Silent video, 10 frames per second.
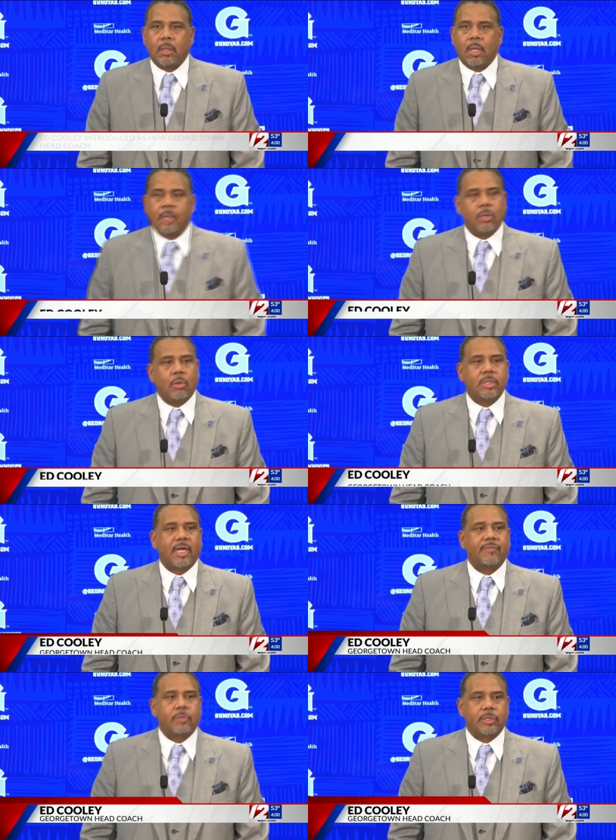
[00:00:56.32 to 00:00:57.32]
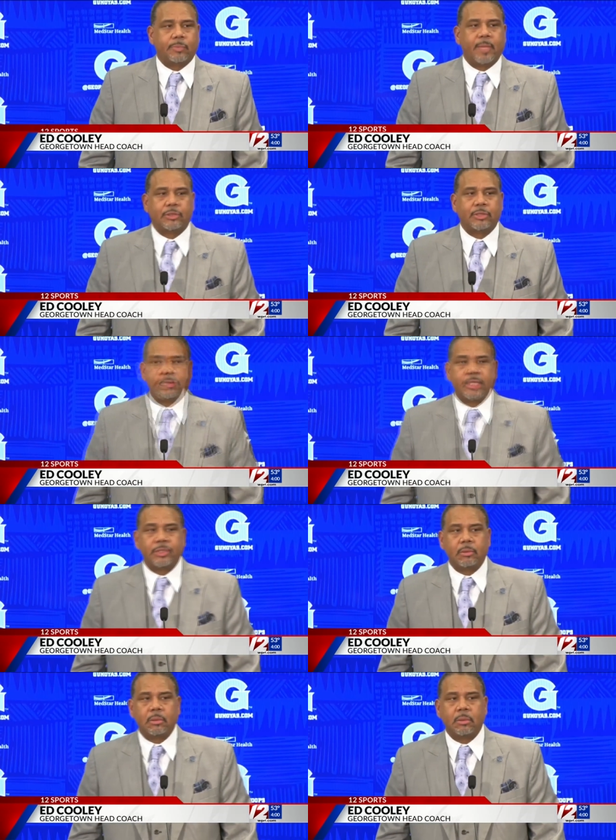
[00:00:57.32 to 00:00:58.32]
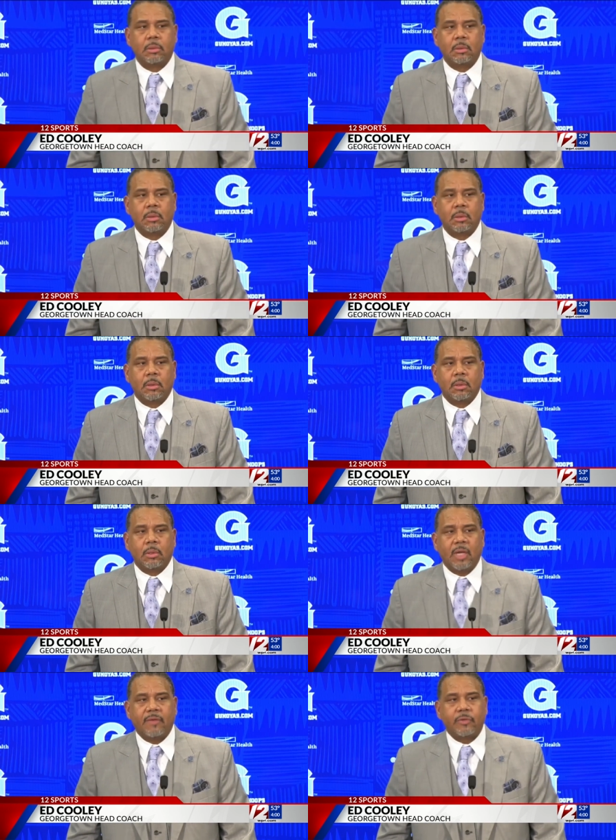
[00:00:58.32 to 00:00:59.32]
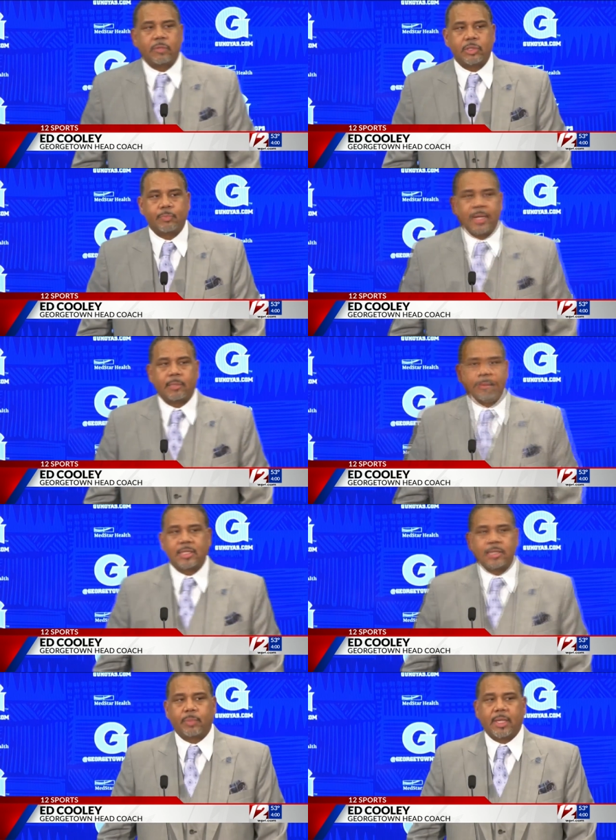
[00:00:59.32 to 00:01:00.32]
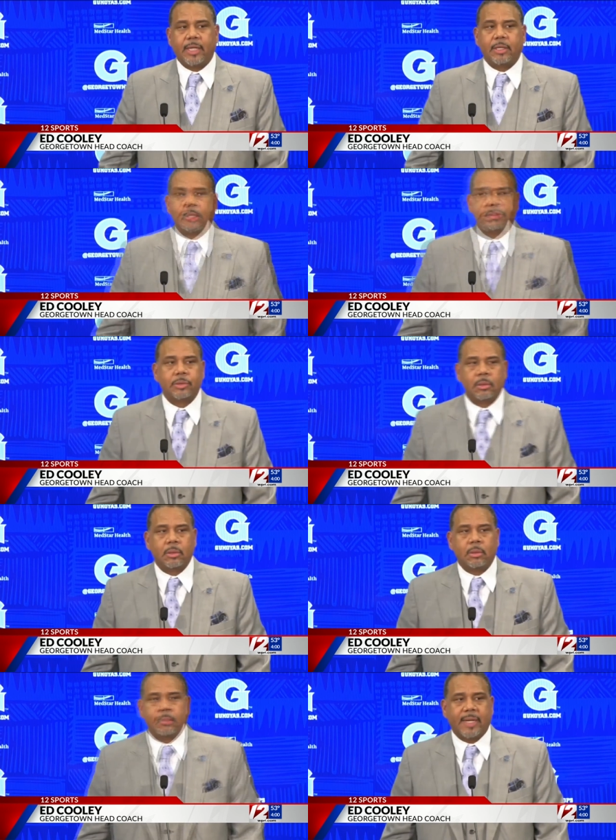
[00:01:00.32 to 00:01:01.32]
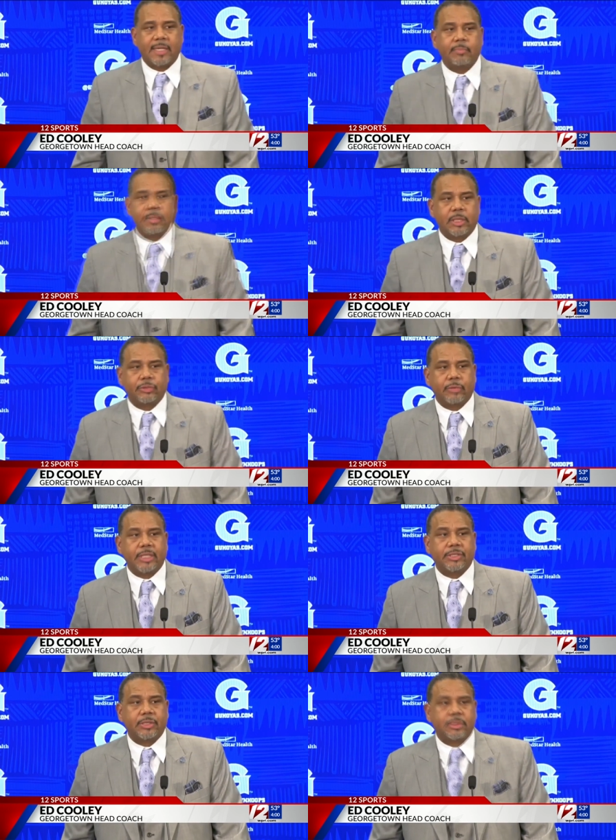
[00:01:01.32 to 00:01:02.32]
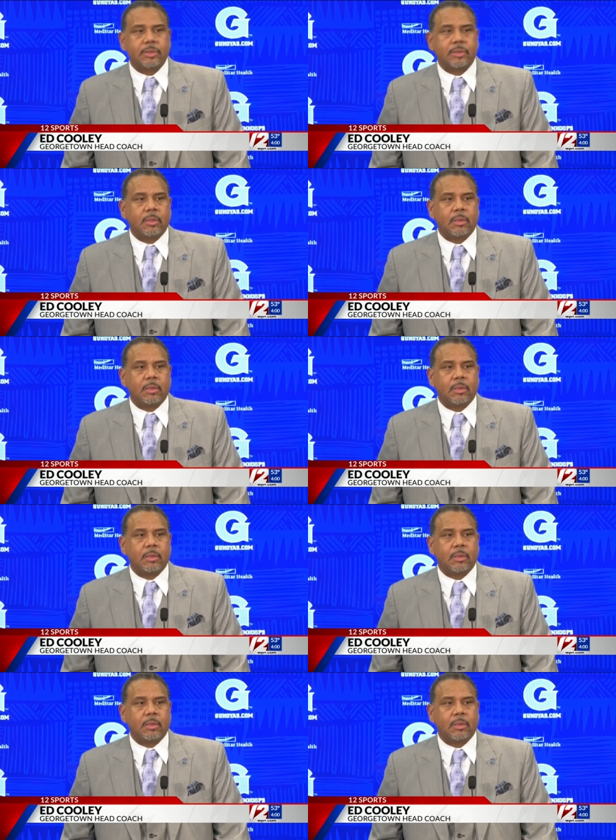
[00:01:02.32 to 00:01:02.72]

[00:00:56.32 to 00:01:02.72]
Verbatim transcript: I think you always have to respect tradition. You have to respect past players, past administrations.